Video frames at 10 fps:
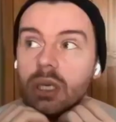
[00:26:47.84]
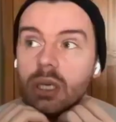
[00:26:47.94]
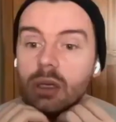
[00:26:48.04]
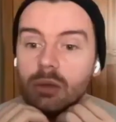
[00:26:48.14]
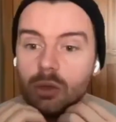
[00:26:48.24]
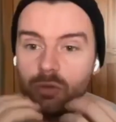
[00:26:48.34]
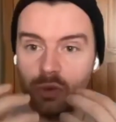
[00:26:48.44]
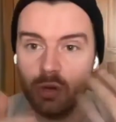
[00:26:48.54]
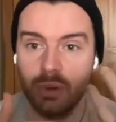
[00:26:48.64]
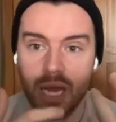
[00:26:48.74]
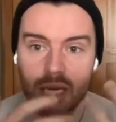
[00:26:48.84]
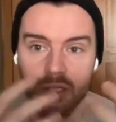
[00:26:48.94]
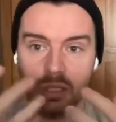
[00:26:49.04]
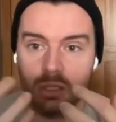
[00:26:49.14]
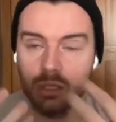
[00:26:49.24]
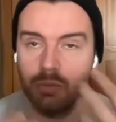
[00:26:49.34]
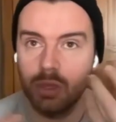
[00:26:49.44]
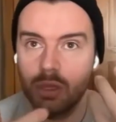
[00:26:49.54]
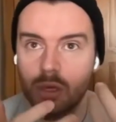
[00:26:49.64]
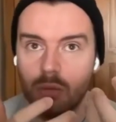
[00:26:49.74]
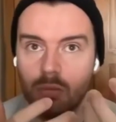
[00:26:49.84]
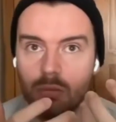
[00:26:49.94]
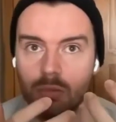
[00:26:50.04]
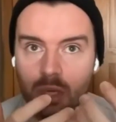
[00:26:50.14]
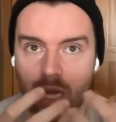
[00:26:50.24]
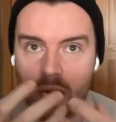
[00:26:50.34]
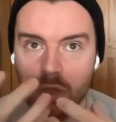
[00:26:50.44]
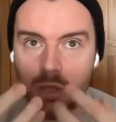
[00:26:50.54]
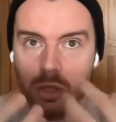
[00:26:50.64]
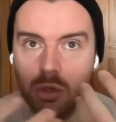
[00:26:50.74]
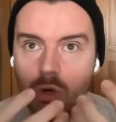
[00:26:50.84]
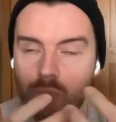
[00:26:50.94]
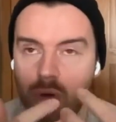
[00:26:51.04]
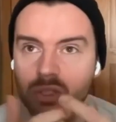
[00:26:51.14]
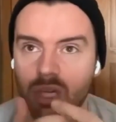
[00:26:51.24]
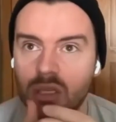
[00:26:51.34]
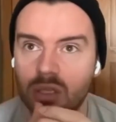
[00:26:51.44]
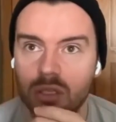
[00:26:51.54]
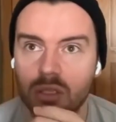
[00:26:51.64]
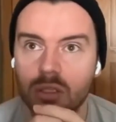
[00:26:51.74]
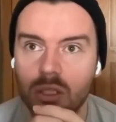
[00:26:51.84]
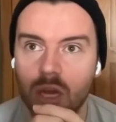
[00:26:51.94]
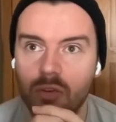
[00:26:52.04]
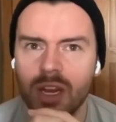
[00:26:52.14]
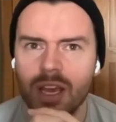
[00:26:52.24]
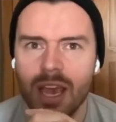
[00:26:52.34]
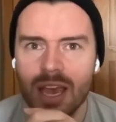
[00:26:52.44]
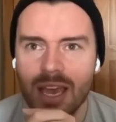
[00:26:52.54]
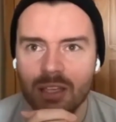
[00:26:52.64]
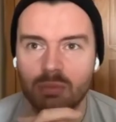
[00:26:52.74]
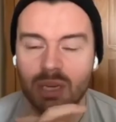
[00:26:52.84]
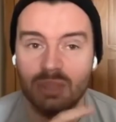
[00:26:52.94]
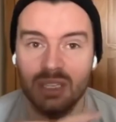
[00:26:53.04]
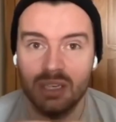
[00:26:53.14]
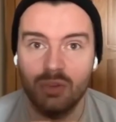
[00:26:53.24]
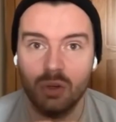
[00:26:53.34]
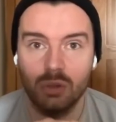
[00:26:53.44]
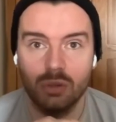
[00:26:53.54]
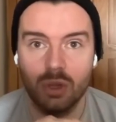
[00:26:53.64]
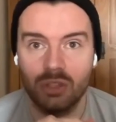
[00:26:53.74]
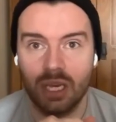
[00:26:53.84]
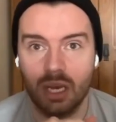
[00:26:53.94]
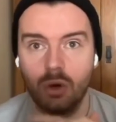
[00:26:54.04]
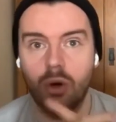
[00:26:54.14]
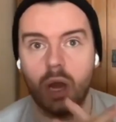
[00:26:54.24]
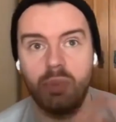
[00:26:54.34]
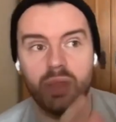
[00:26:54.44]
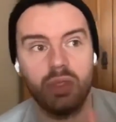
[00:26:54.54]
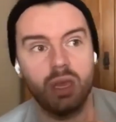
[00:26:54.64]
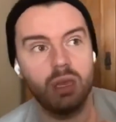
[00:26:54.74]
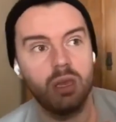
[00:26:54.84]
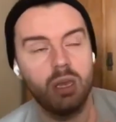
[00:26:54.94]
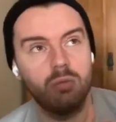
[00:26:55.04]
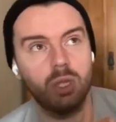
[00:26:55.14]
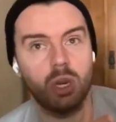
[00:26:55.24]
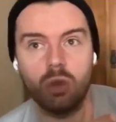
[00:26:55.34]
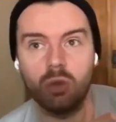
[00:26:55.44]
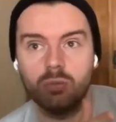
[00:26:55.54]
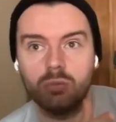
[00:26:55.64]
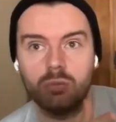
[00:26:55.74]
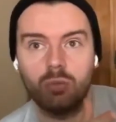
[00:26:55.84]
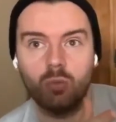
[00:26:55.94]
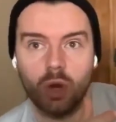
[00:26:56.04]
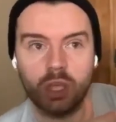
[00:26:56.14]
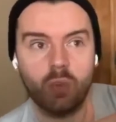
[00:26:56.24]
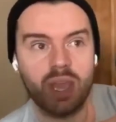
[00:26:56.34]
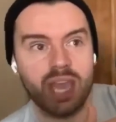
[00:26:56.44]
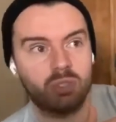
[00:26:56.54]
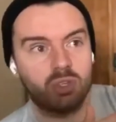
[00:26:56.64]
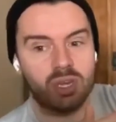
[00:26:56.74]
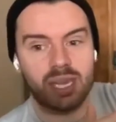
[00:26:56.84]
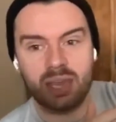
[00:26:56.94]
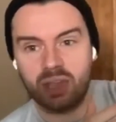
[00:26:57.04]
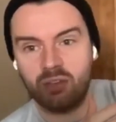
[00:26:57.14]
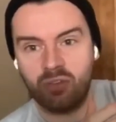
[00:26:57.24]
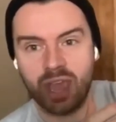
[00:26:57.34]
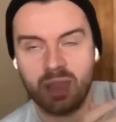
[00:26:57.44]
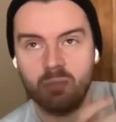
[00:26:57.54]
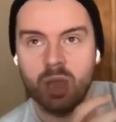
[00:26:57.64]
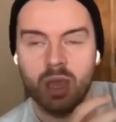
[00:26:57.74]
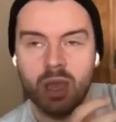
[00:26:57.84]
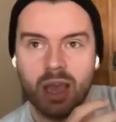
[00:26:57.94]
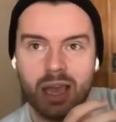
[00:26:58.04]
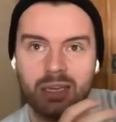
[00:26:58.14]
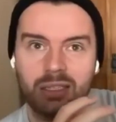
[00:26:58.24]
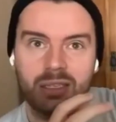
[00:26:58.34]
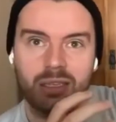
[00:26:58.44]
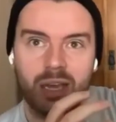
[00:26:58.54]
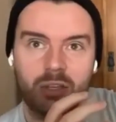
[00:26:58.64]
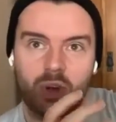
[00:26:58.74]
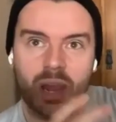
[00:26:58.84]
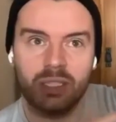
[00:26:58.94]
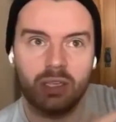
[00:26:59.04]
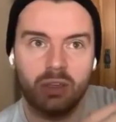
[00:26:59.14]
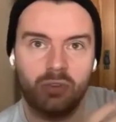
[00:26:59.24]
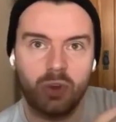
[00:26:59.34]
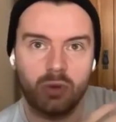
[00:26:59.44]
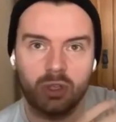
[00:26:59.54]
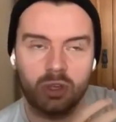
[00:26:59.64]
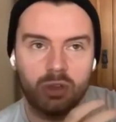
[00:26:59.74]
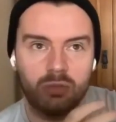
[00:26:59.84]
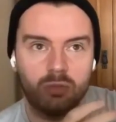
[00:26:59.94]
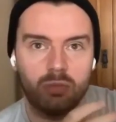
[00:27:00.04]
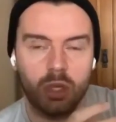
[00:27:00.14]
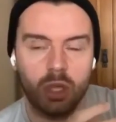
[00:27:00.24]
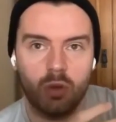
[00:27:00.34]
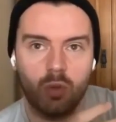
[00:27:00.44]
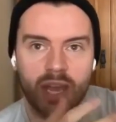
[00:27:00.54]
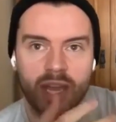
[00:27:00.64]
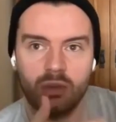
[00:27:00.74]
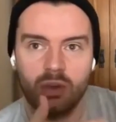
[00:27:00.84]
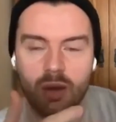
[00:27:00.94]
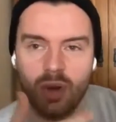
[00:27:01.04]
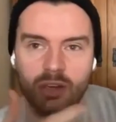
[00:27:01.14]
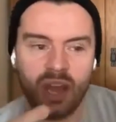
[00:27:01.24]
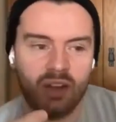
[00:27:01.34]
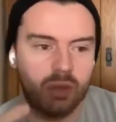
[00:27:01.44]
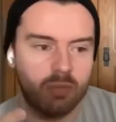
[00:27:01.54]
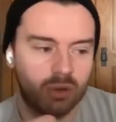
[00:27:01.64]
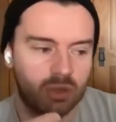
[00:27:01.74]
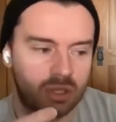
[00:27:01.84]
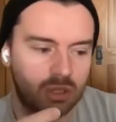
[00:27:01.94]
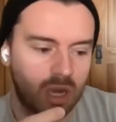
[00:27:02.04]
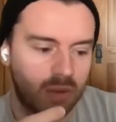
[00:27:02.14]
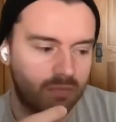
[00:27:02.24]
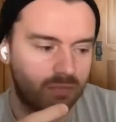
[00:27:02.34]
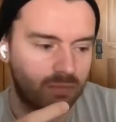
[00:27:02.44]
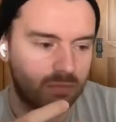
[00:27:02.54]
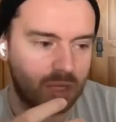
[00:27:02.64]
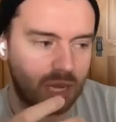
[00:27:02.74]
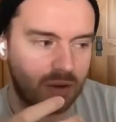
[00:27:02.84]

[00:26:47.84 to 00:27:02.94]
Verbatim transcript: to see you verbalizing some of the the kind of the thought processes and stuff. And it sometimes it's difficult not to get caught up in the, you know, work your way up so you can get that fame, and and trying to focus on, you know, where do you where do you have the most um,